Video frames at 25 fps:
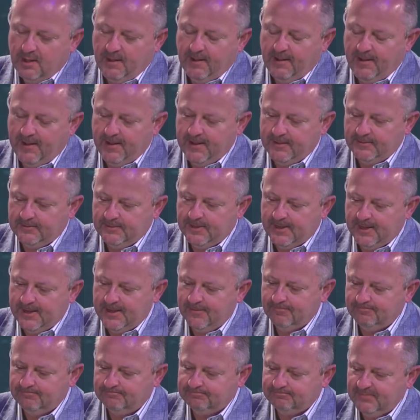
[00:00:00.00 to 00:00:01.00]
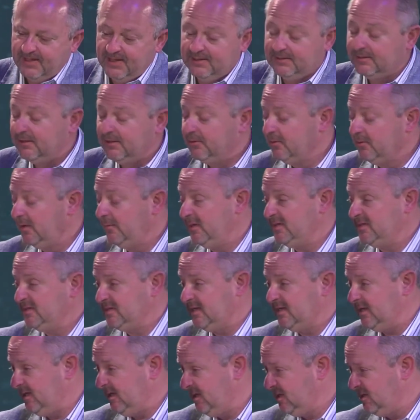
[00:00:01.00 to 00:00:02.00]
And it literally means
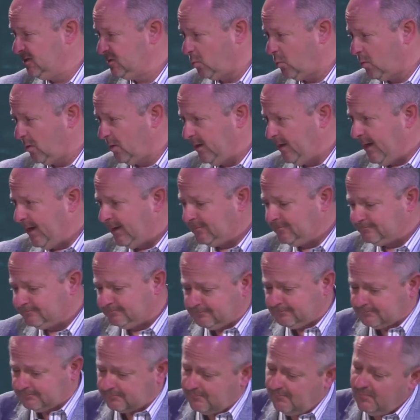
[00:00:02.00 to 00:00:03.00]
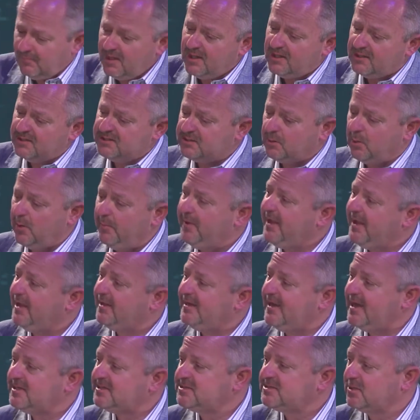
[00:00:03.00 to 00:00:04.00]
get his word out. And so we began
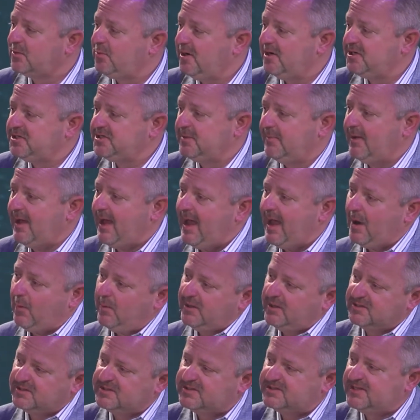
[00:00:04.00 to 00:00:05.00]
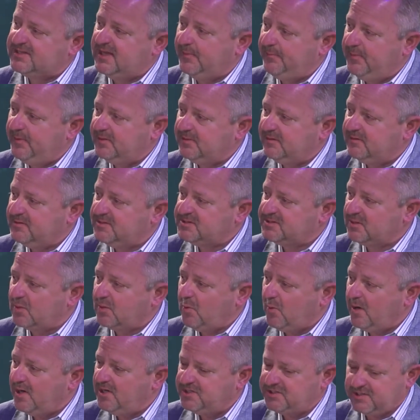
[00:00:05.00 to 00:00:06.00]
to ask the question about how we could step into this
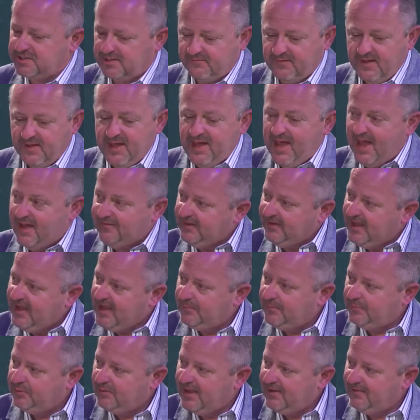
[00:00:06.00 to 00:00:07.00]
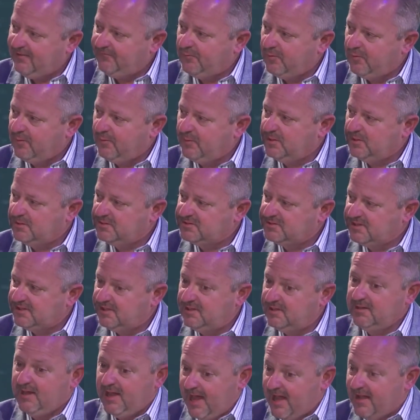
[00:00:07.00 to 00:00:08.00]
equation of having had a platform at UT,
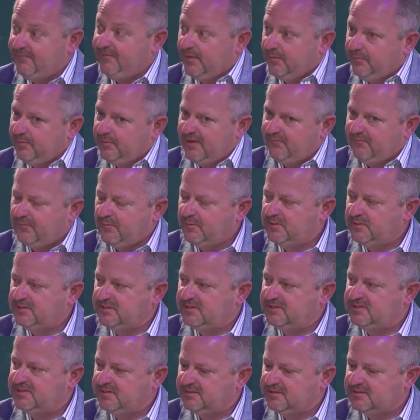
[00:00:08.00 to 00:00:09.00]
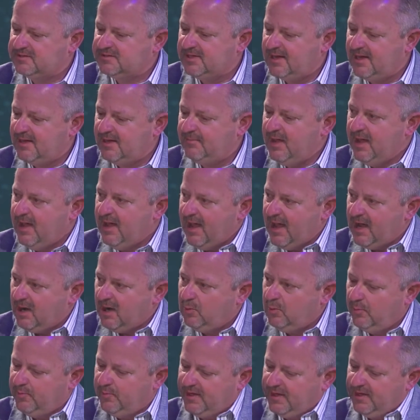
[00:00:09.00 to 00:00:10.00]
having a platform at UT at the time, how
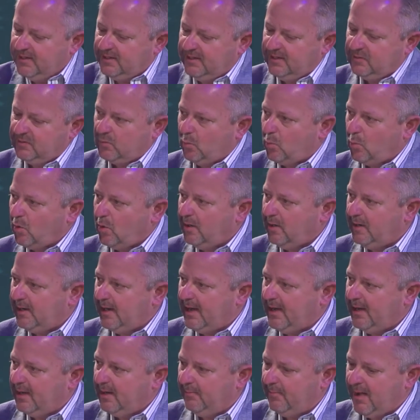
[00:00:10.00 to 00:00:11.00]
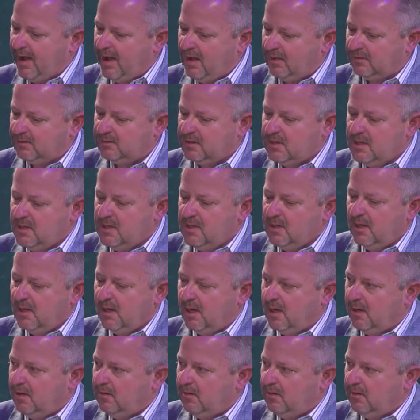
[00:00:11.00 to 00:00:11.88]
could we begin to get the word out about